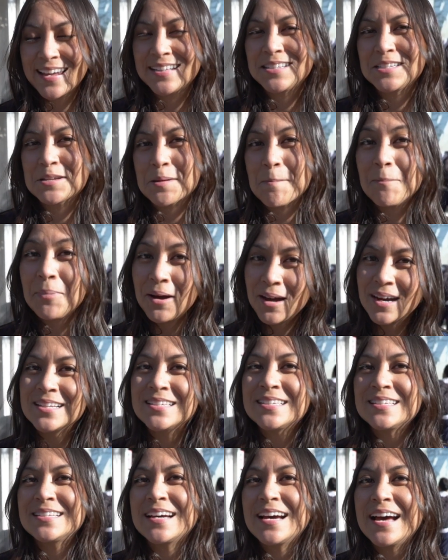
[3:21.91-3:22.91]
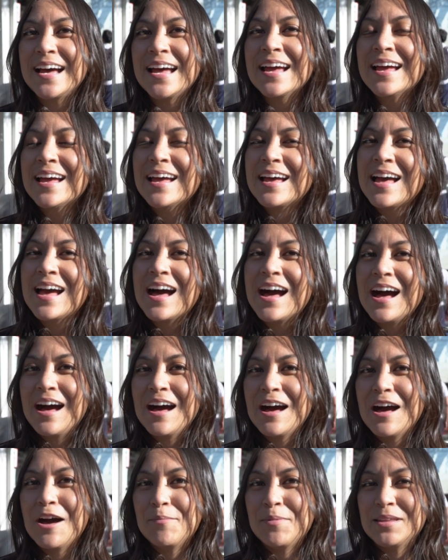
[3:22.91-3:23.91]
get some pasta
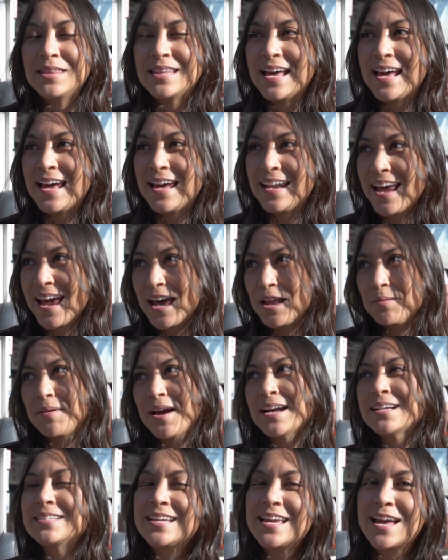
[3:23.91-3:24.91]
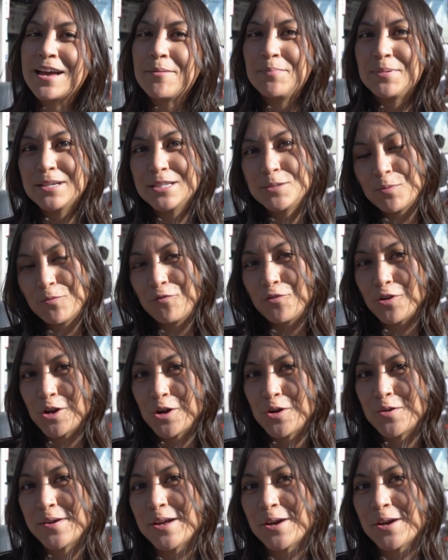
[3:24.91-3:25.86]
um, and then head back to campus before going